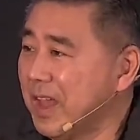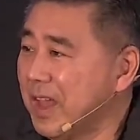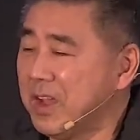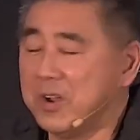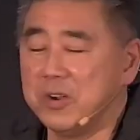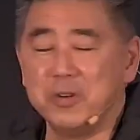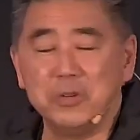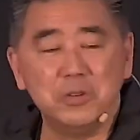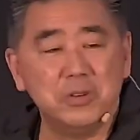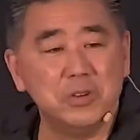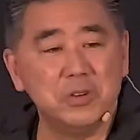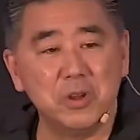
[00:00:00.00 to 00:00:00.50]

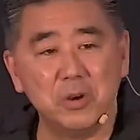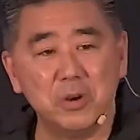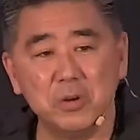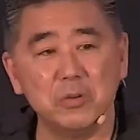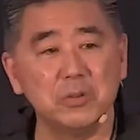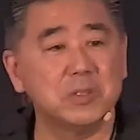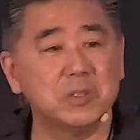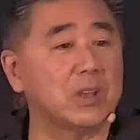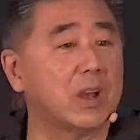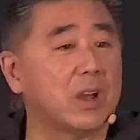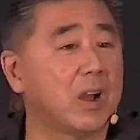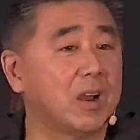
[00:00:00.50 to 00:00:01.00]
who
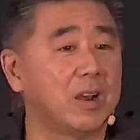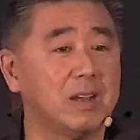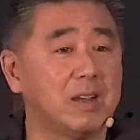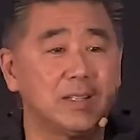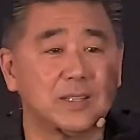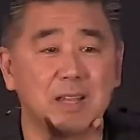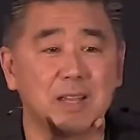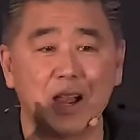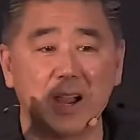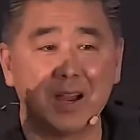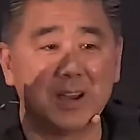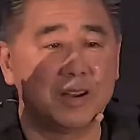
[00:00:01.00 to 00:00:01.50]
knows our
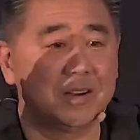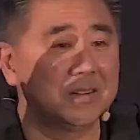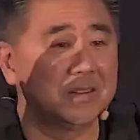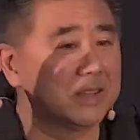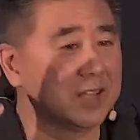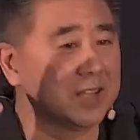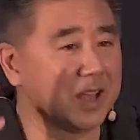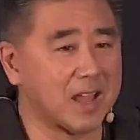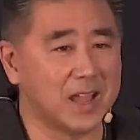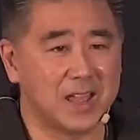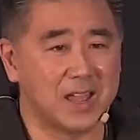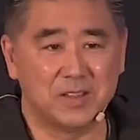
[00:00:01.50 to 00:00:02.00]
entire
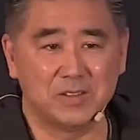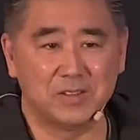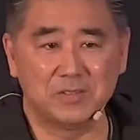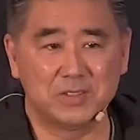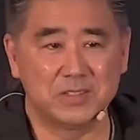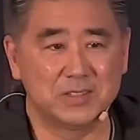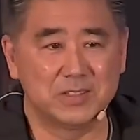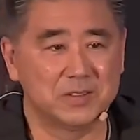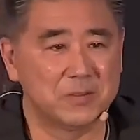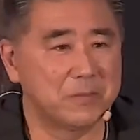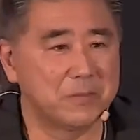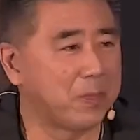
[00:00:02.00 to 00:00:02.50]

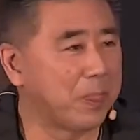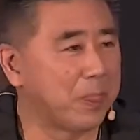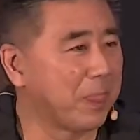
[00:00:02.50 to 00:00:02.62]
lives,